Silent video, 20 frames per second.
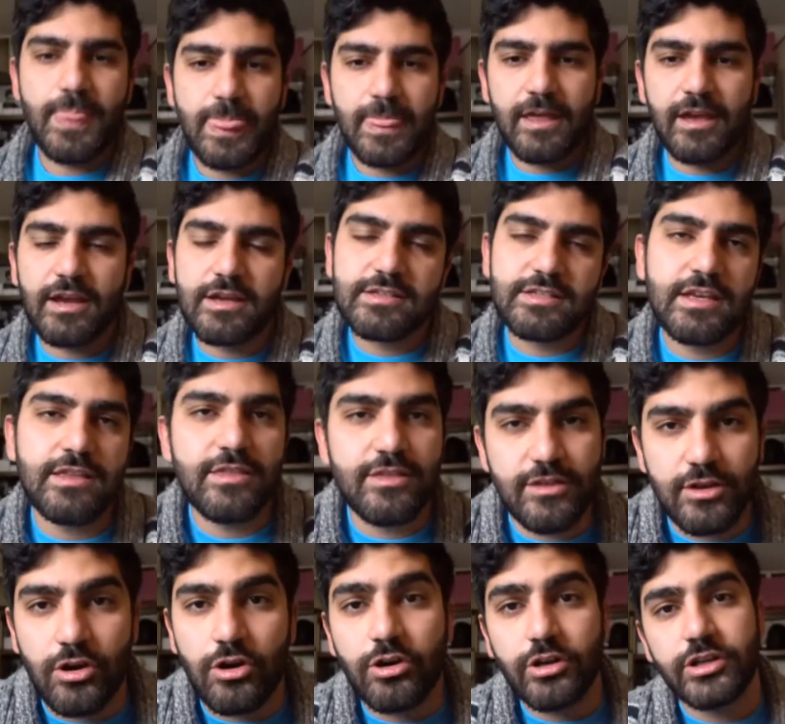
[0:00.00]
Like I said,
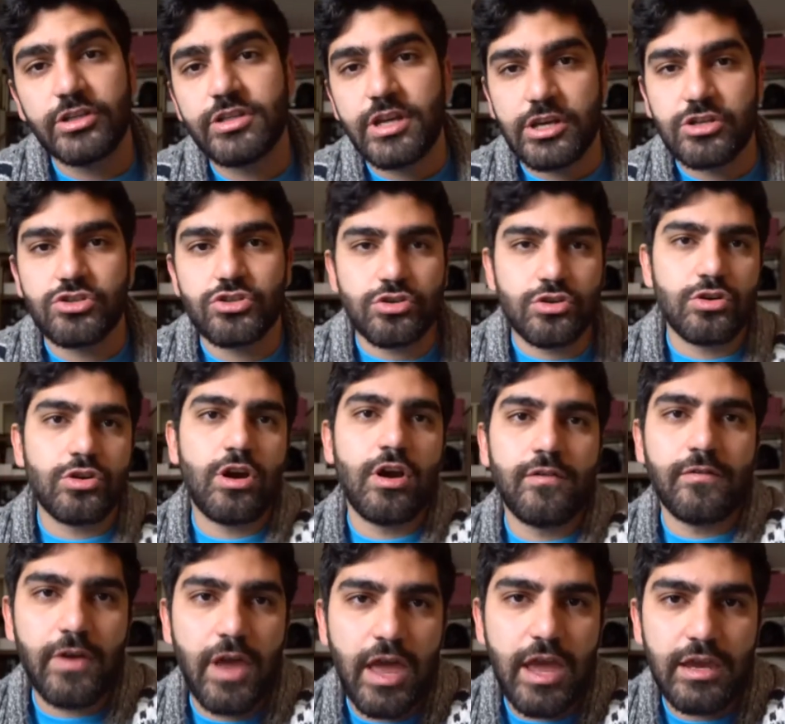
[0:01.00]
the architecture
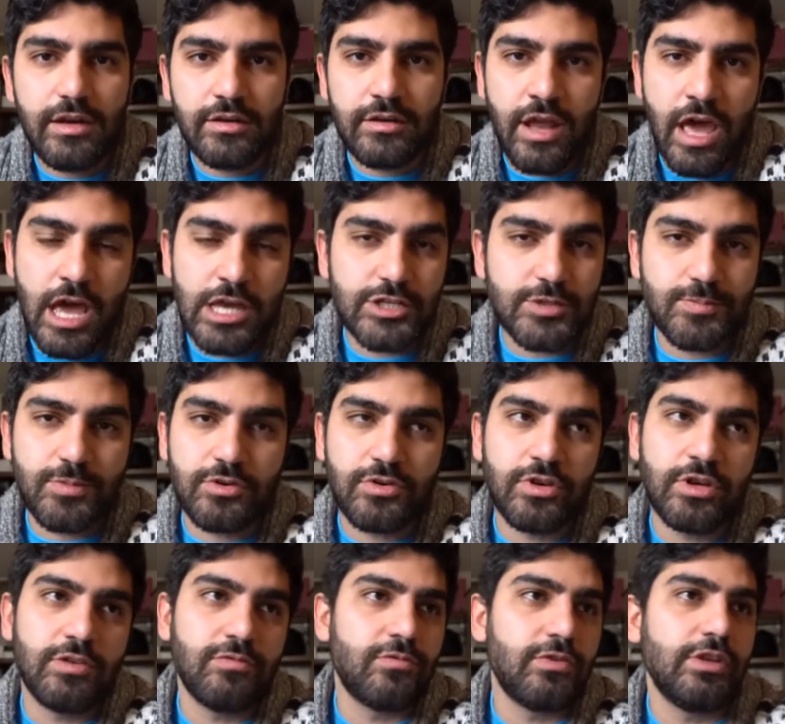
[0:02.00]
of Haight and
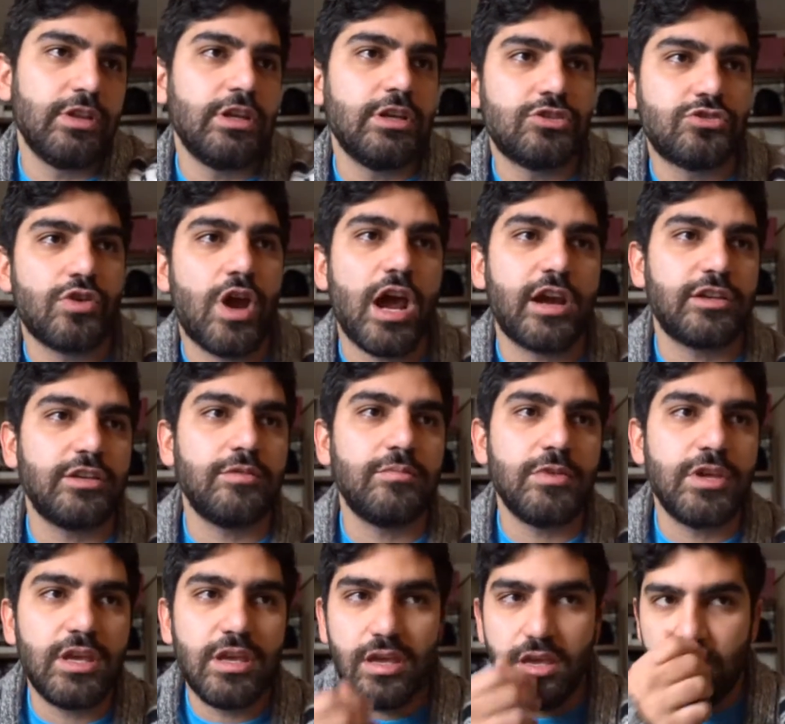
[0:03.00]
Ashbury really attracted
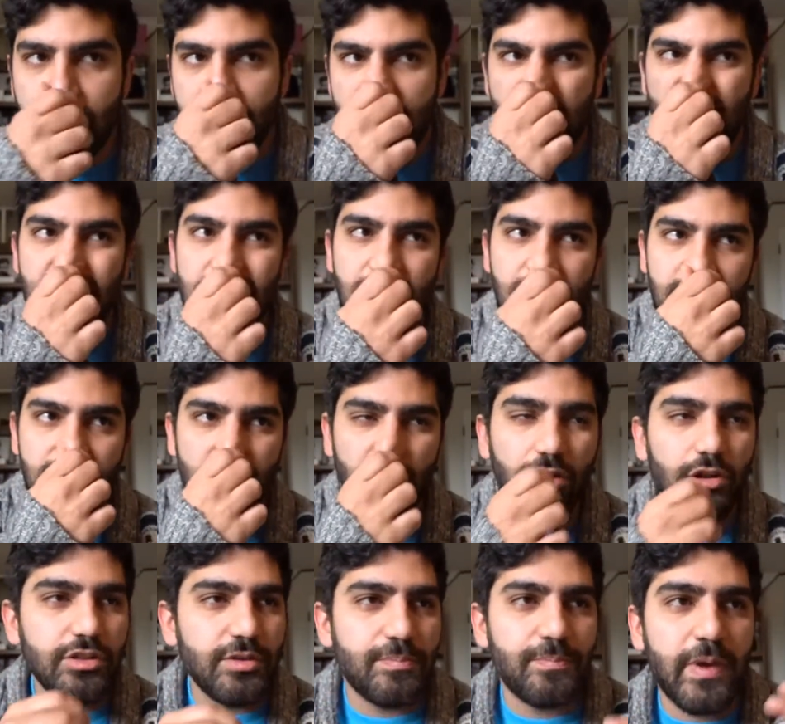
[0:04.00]
me, and, and
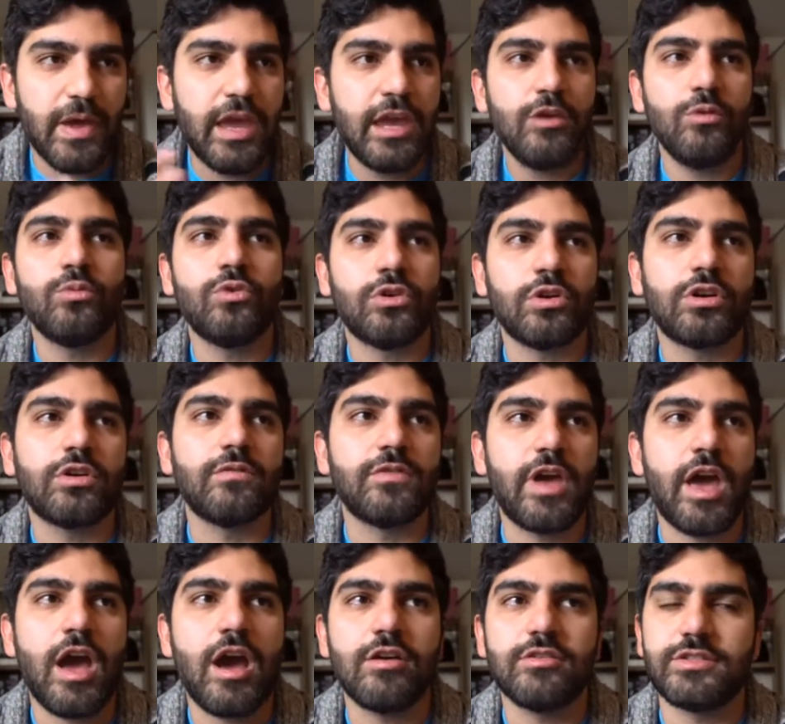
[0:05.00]
all the paintwork of
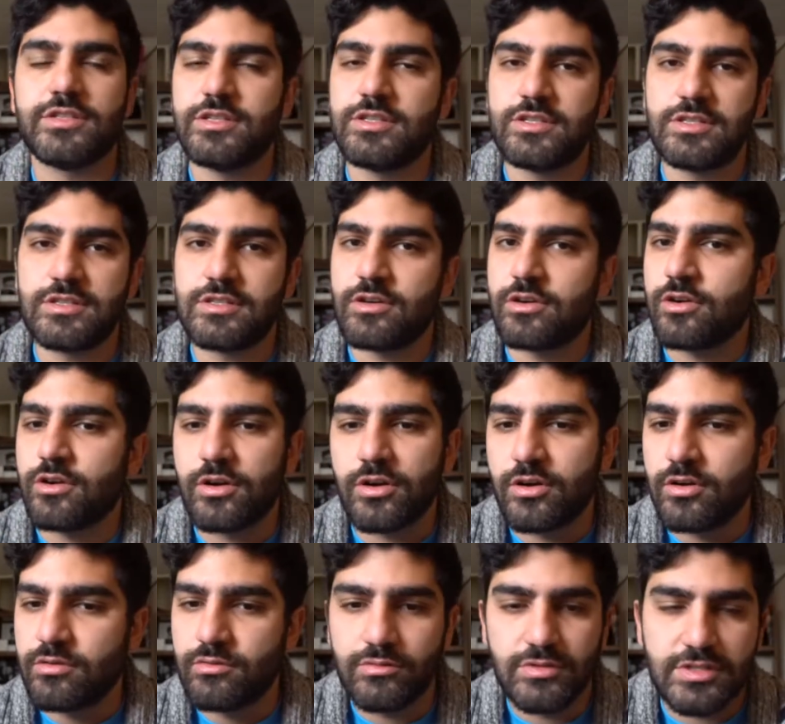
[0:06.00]
the houses are,
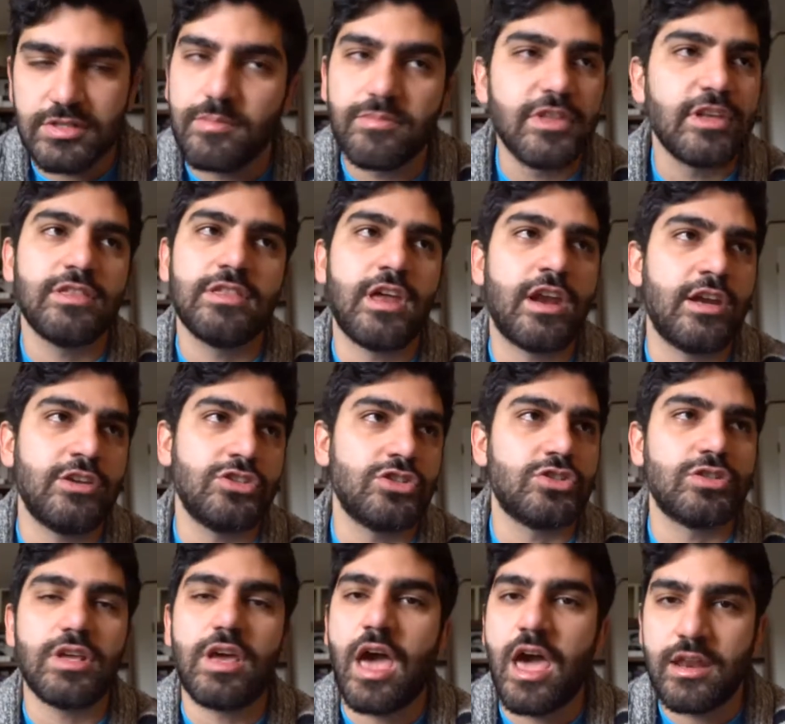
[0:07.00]
are, was something that I
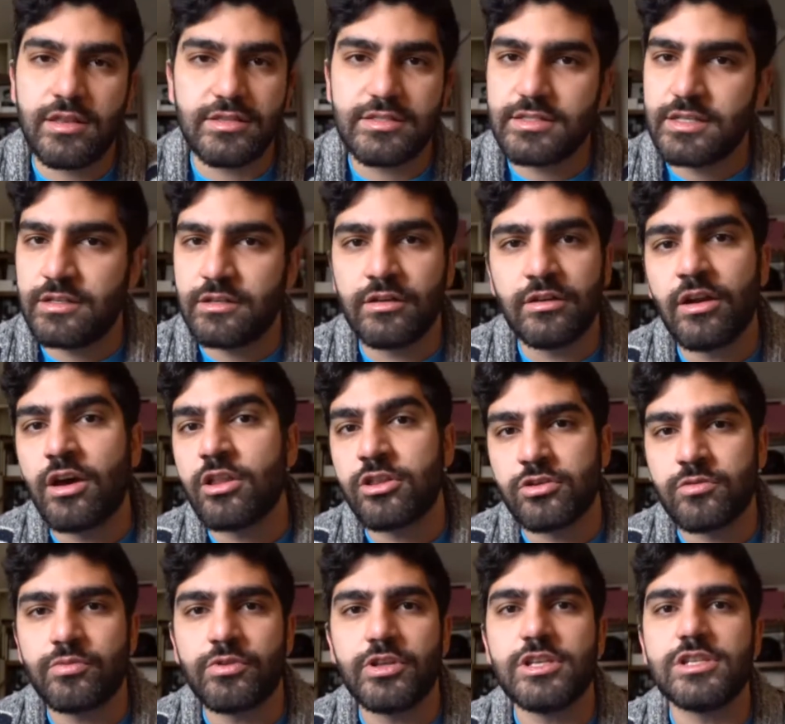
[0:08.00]
just hadn't seen on
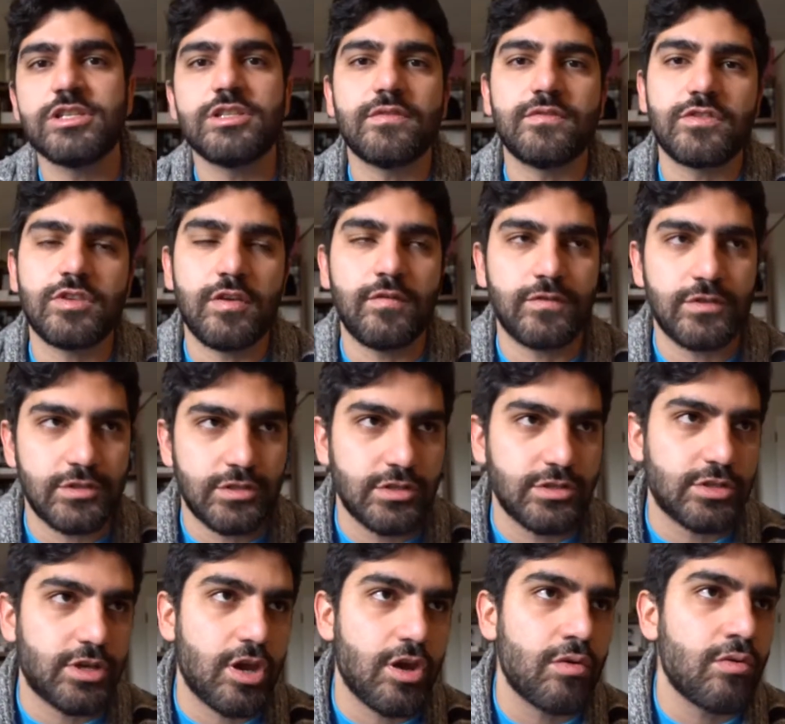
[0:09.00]
other places of San
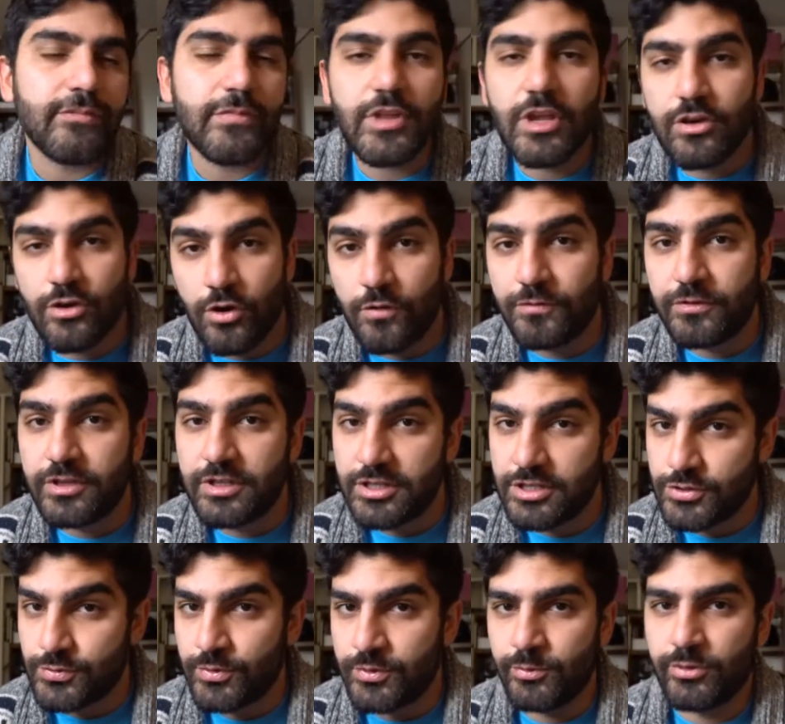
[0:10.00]
Francisco. Hopefully
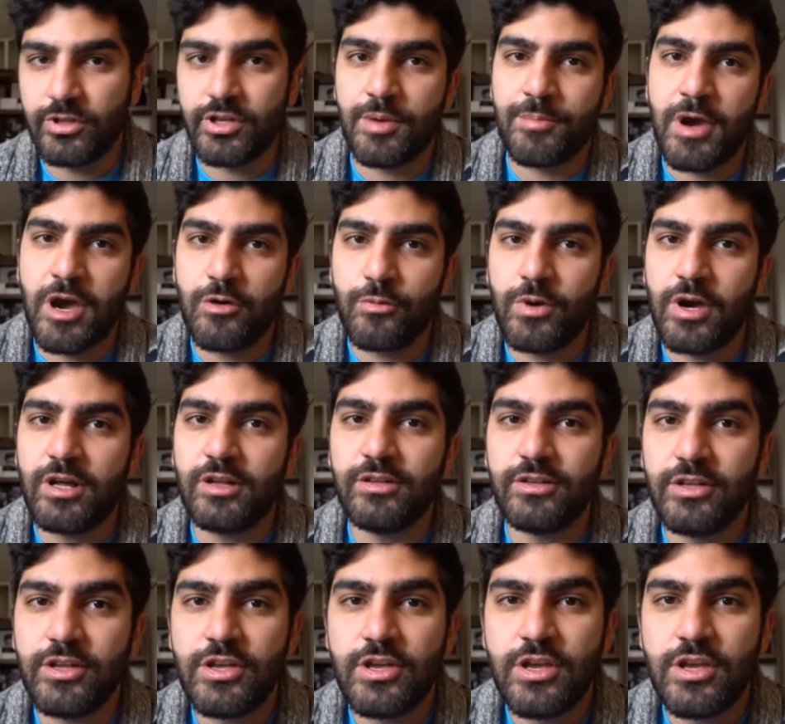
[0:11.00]
this one will come out well.